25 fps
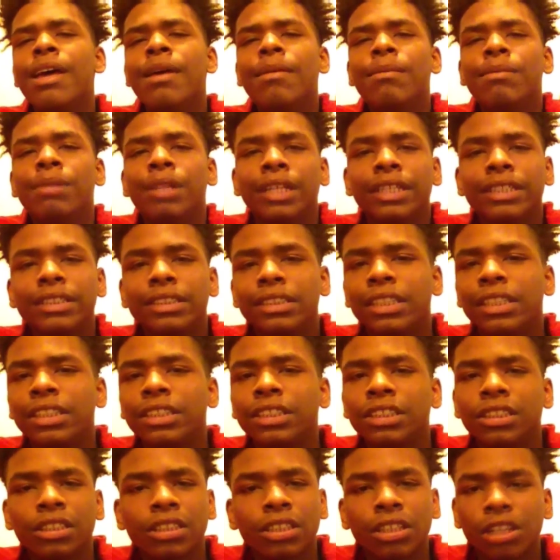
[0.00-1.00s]

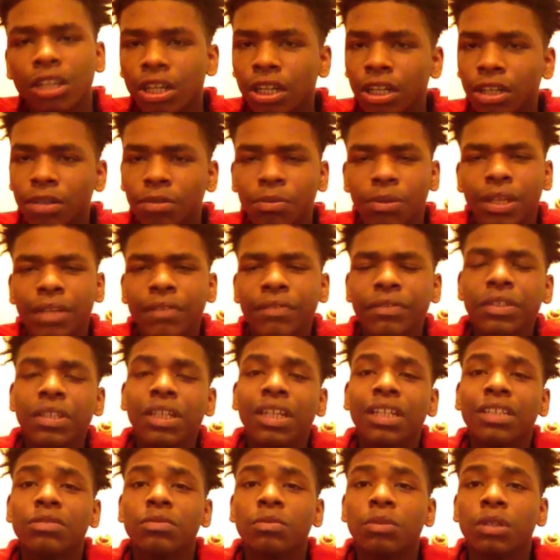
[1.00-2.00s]
PlayStation card, whatever you
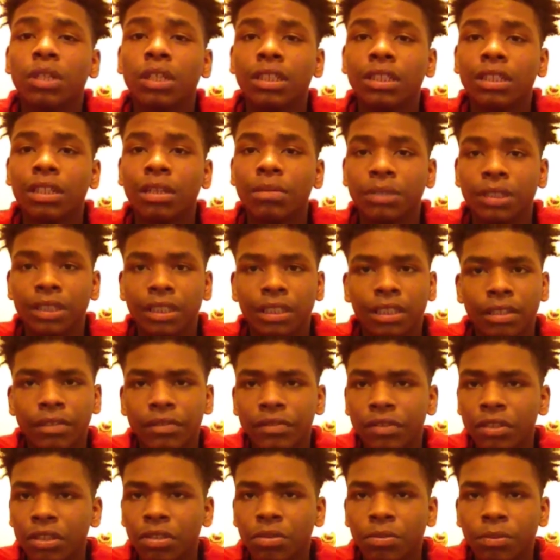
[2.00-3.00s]
guys want. I mean, if
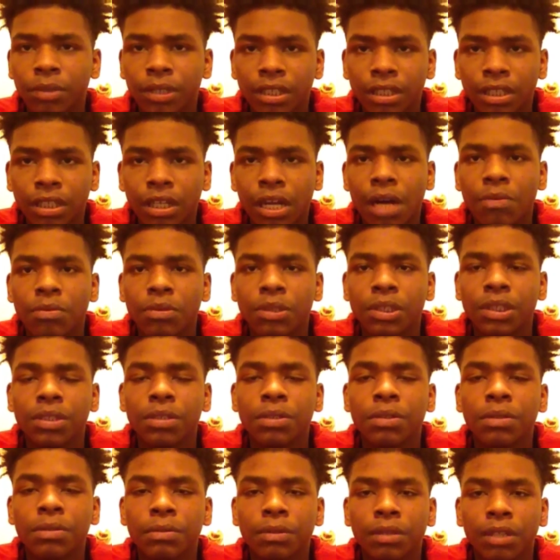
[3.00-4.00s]
you're the winner, I will
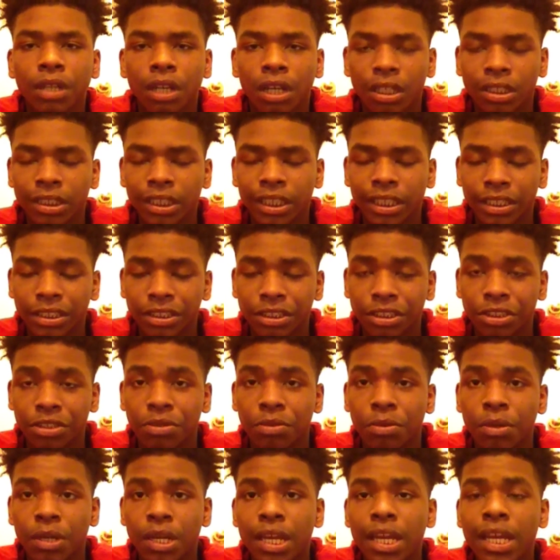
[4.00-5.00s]
contact you.
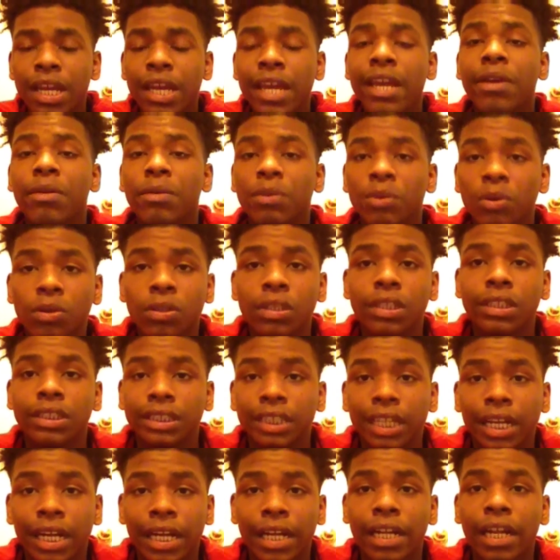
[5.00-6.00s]
We will
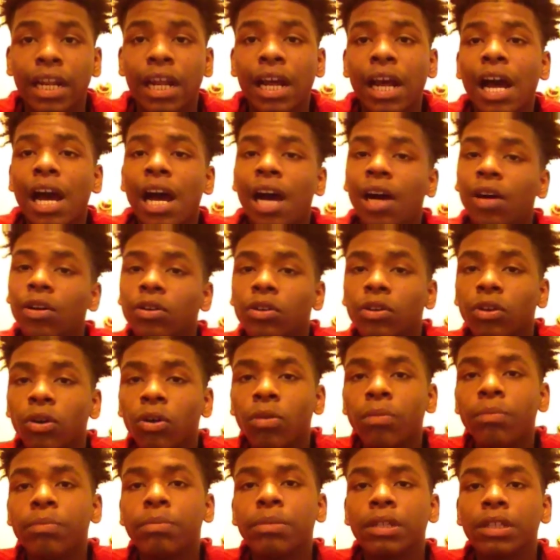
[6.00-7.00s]
decide. I'll go
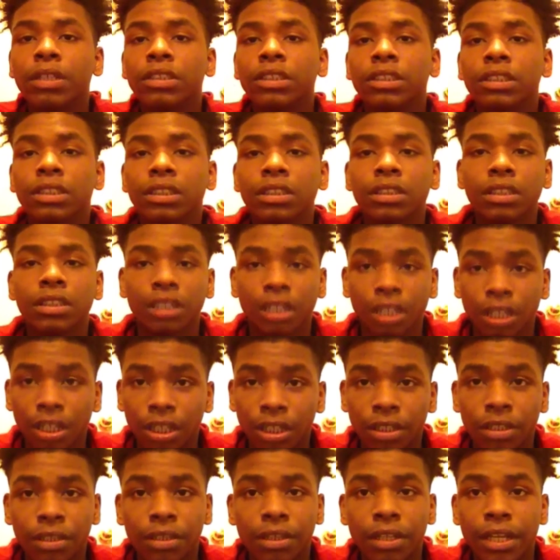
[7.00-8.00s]
and purchase the
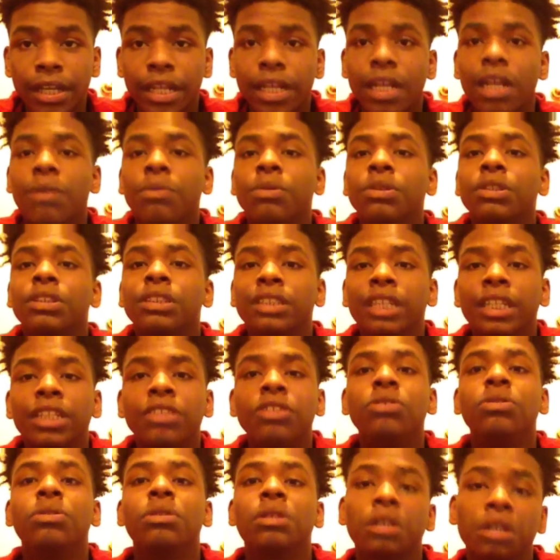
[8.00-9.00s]
card and I will send
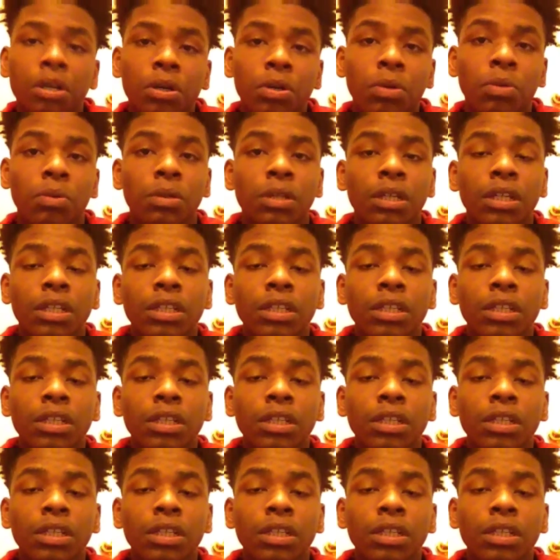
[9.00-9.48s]
you the code.